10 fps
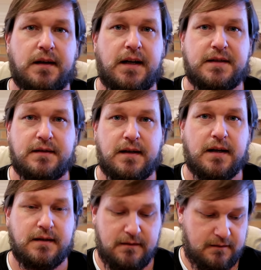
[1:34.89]
And that's
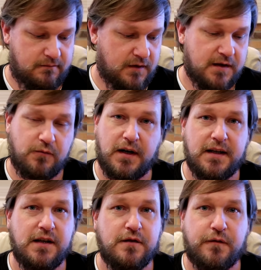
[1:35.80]
this one I
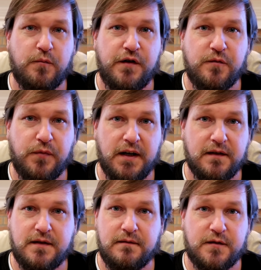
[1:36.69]
use for moving
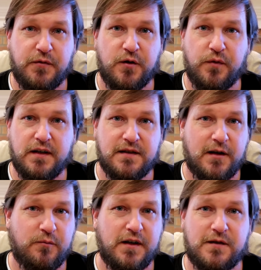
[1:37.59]
baits. Spinnerbait,
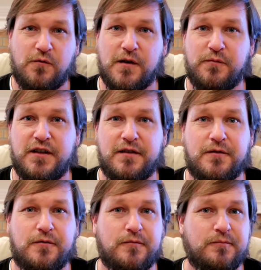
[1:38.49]
chatterbait, square
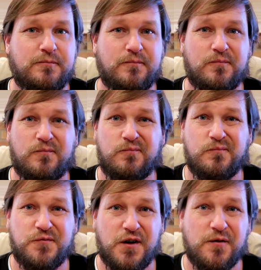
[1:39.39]
bill,
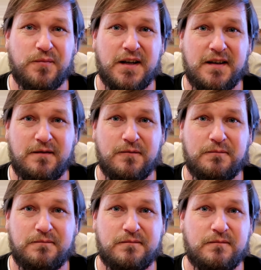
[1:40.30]
jerkbait,
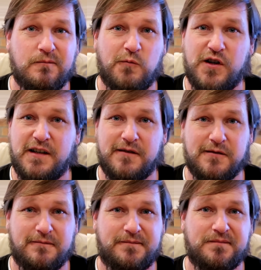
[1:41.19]
whatever.